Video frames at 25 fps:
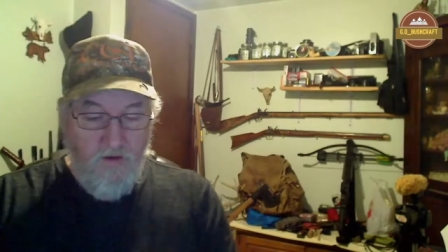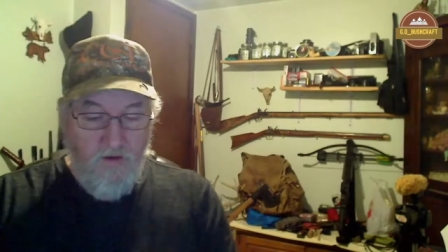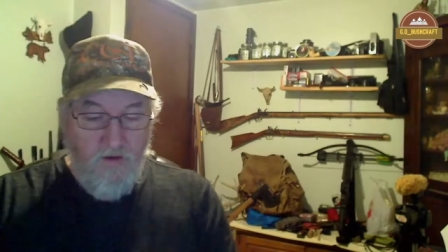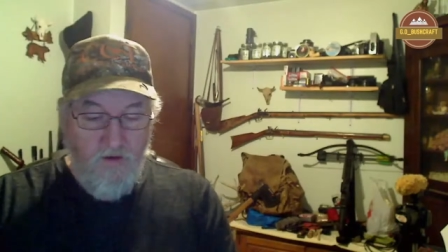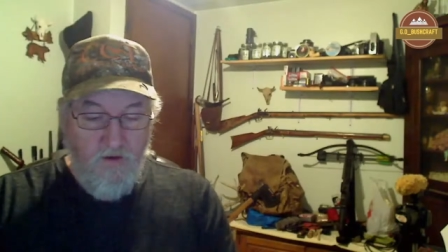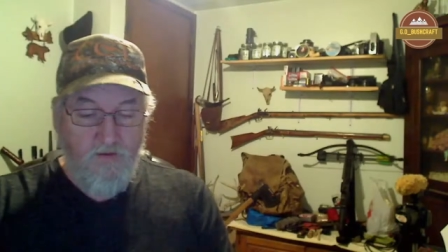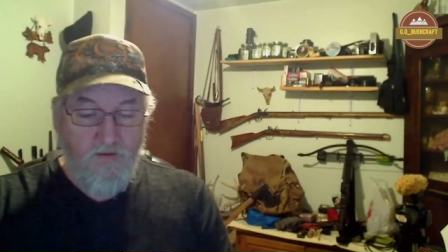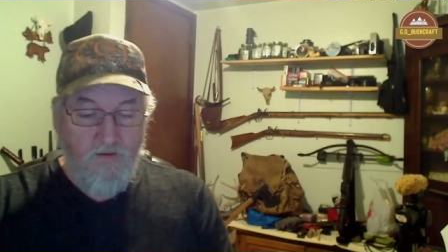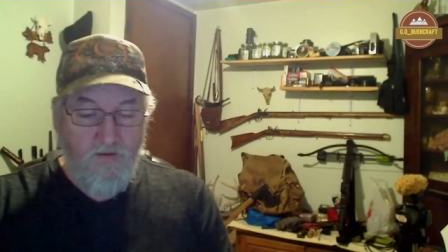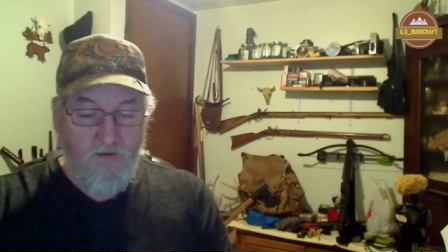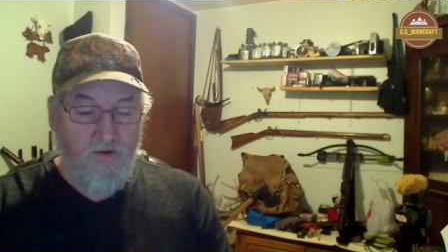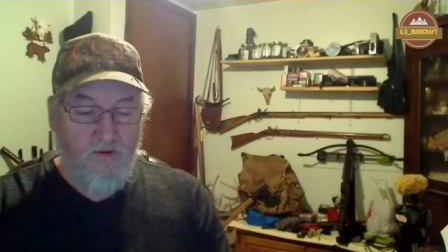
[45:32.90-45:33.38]

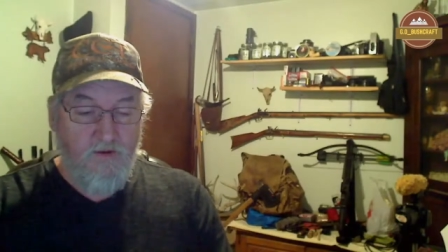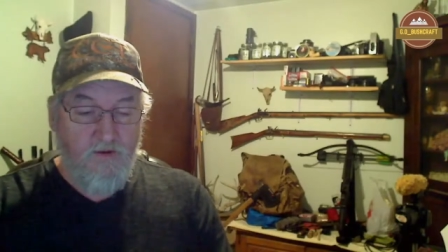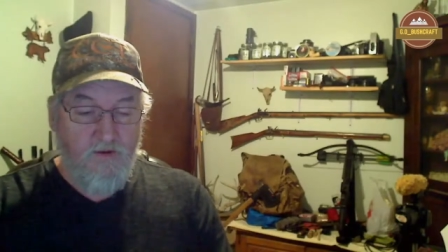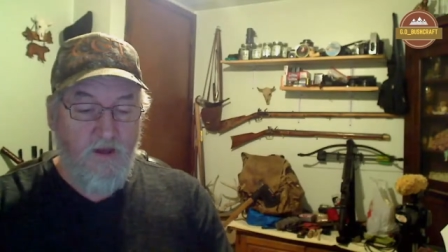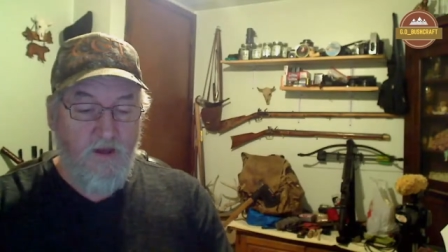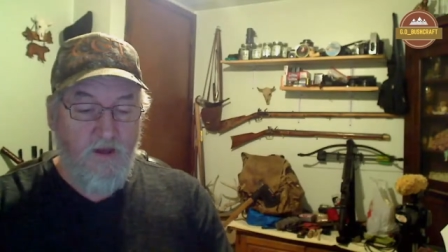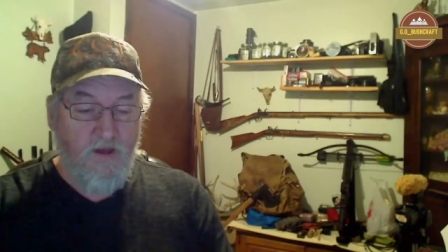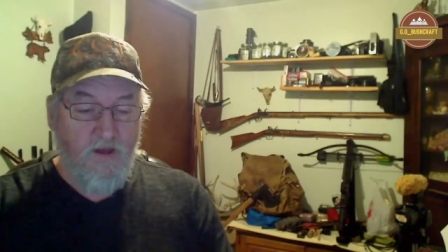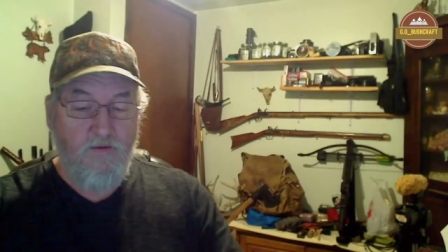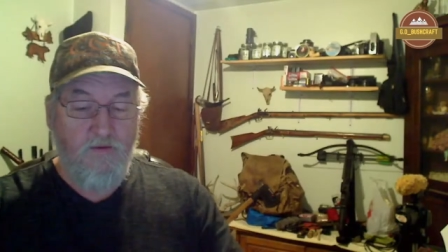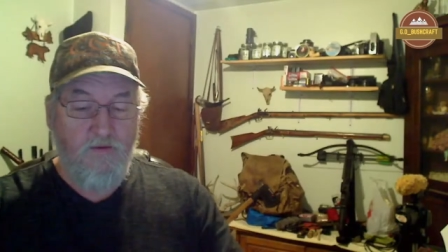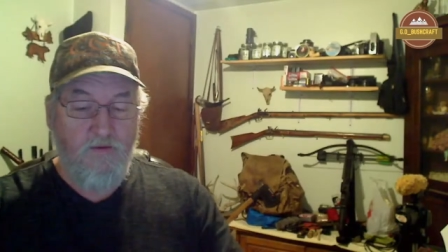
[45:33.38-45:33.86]
This is the
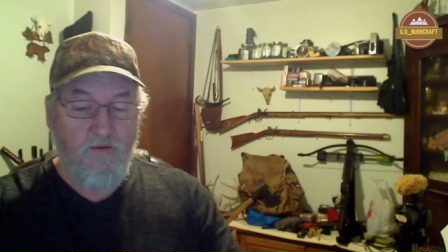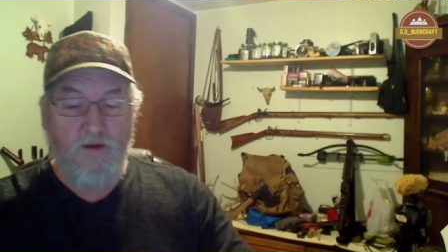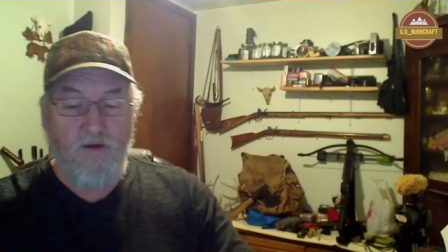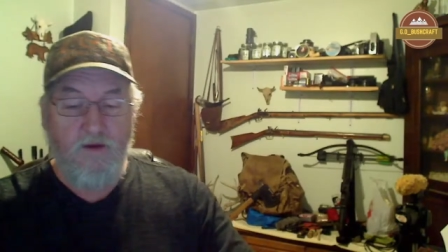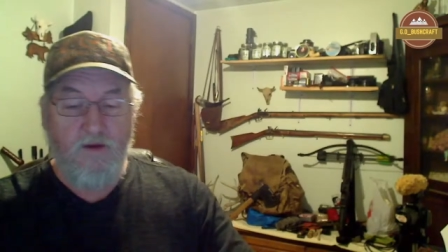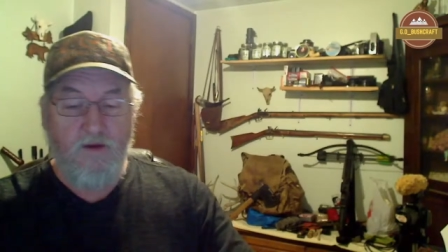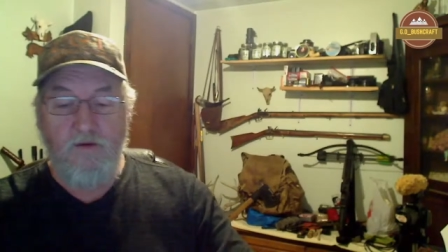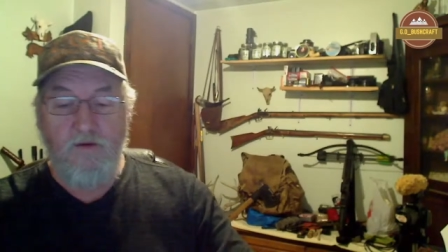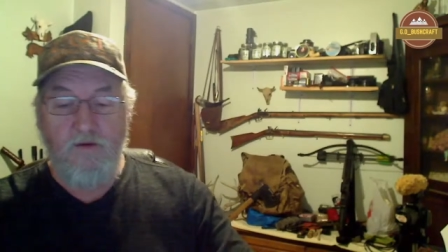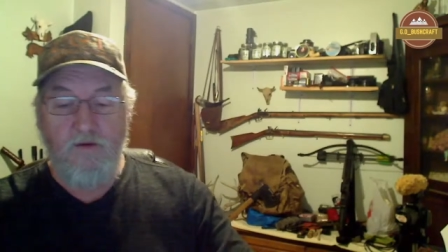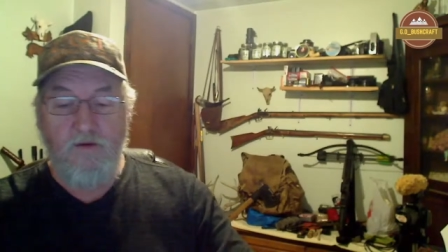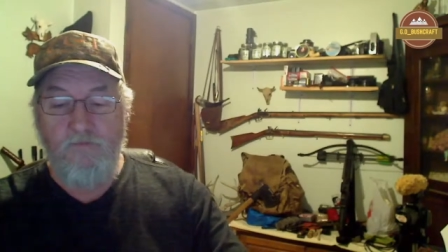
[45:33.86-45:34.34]
best one
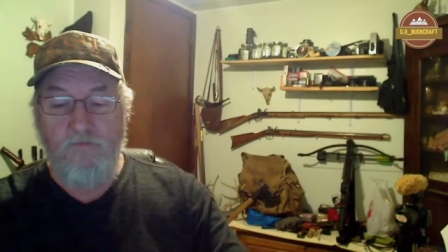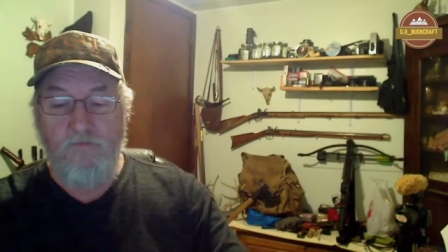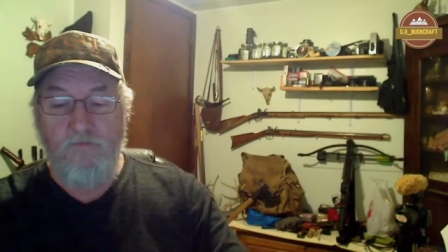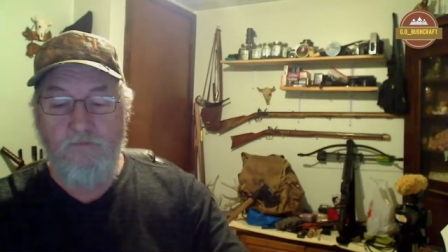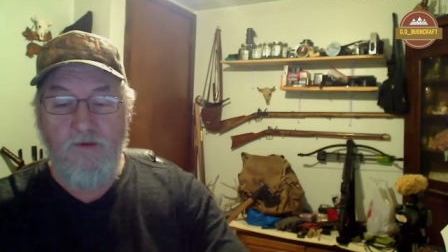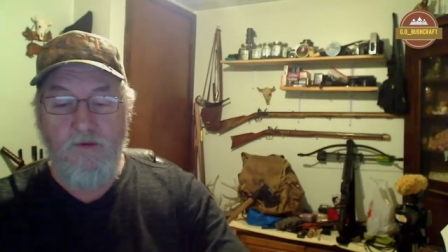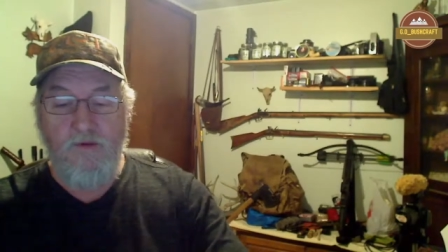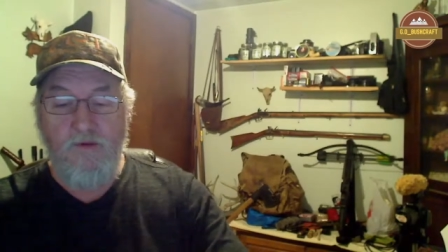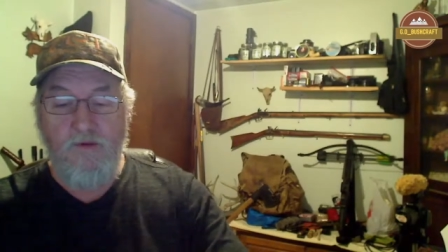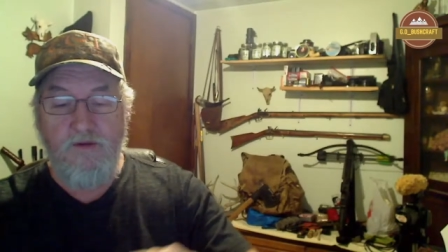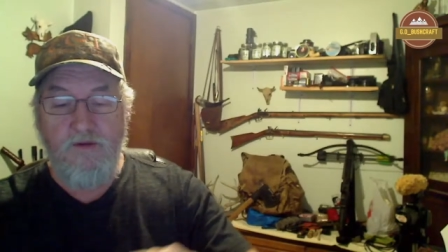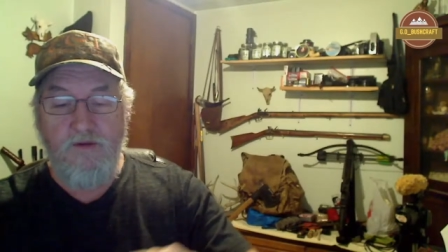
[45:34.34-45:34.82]

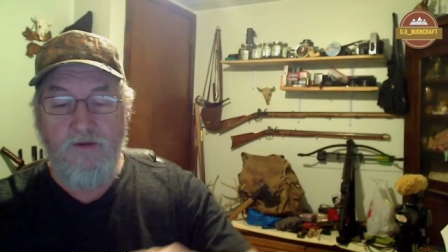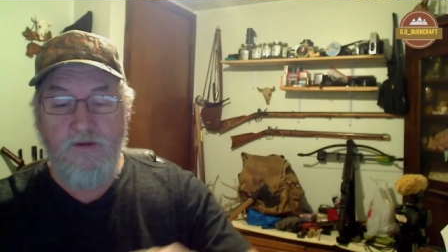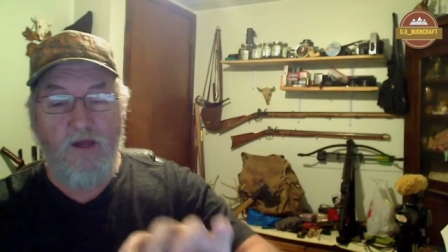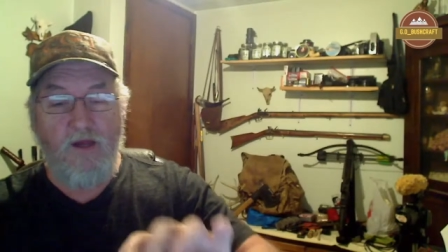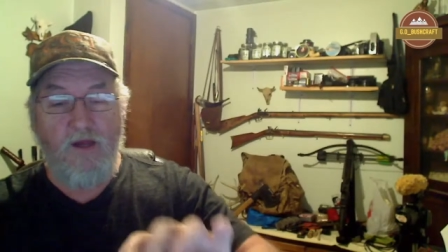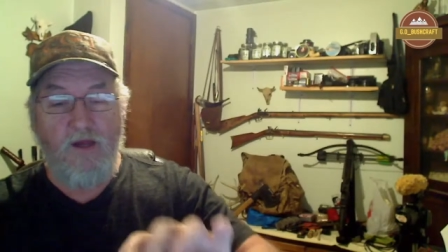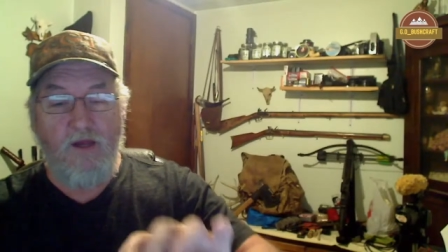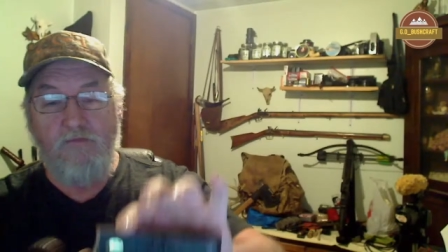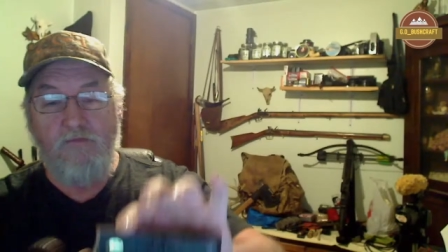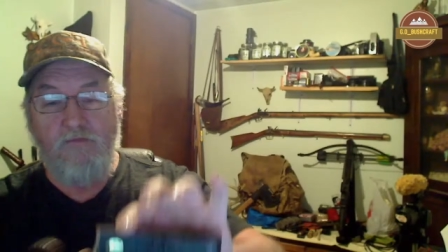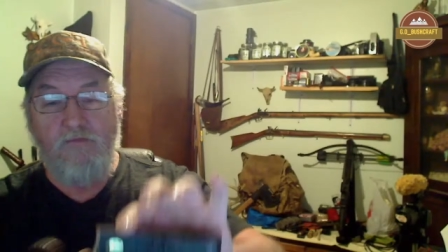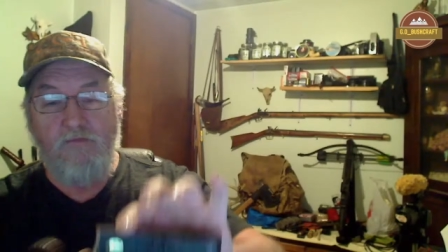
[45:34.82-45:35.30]
until
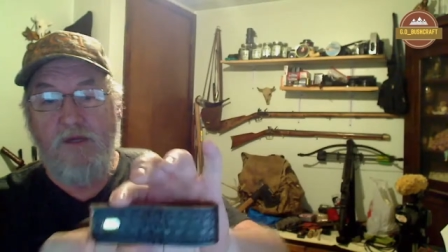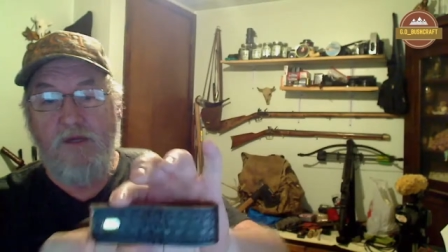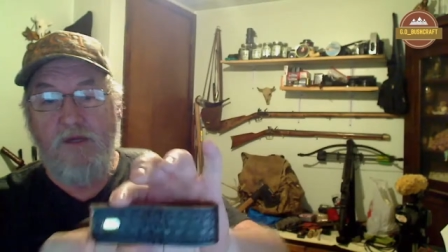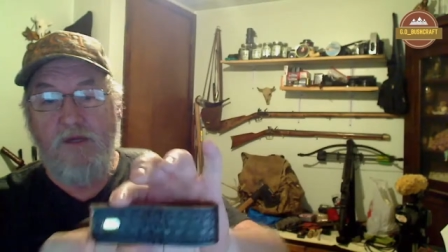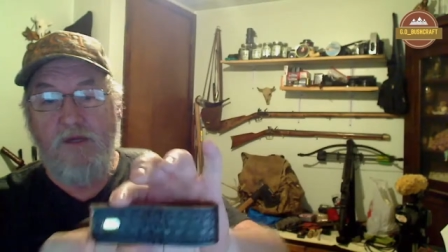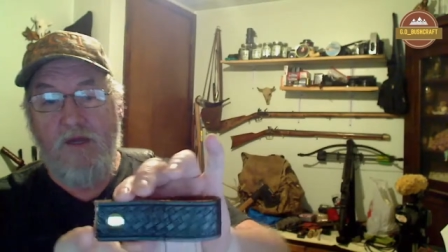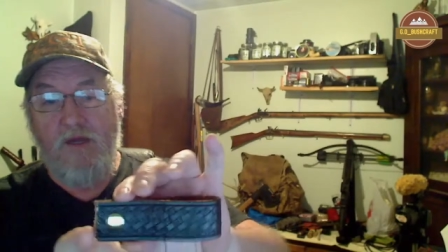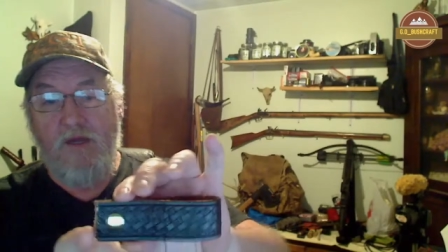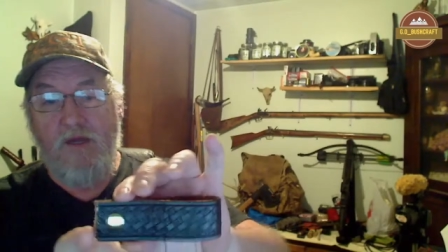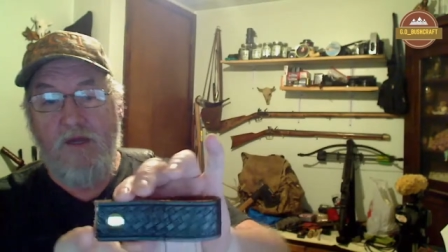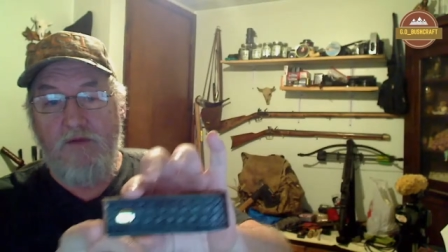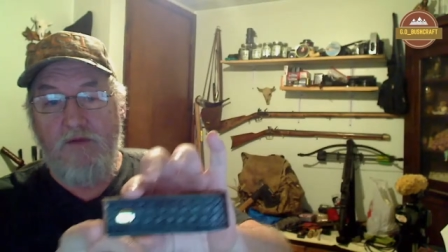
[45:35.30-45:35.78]
I get
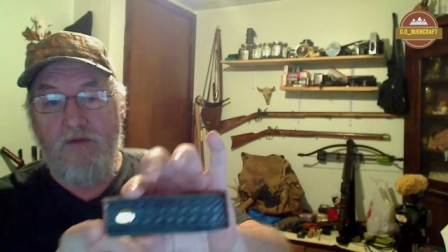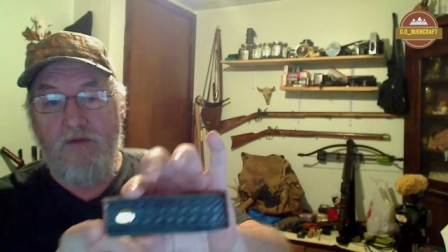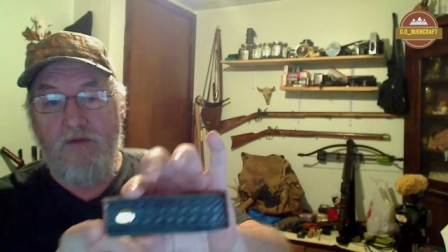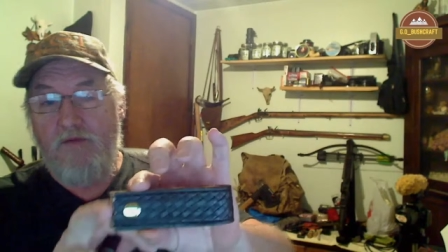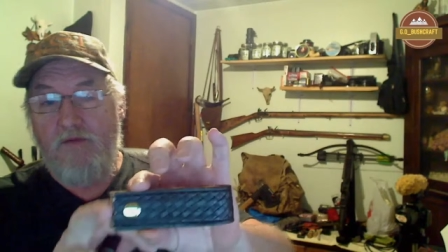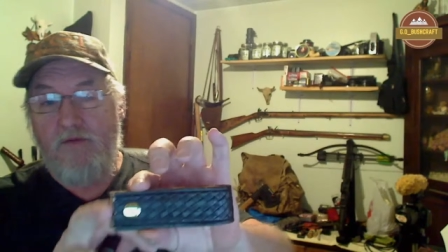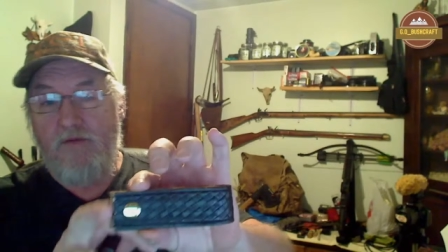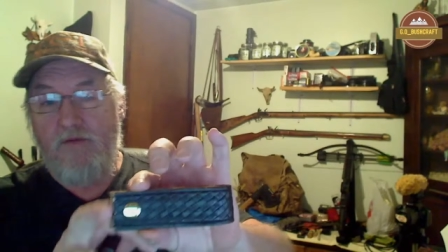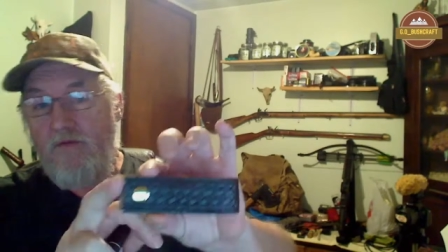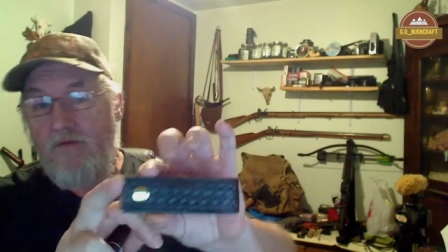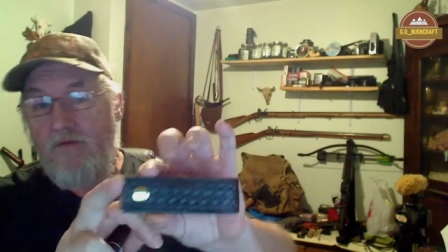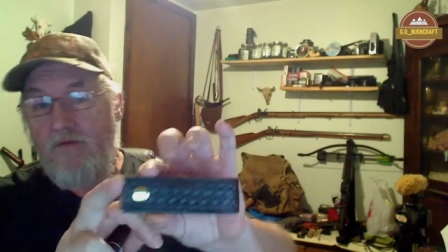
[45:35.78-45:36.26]
the edges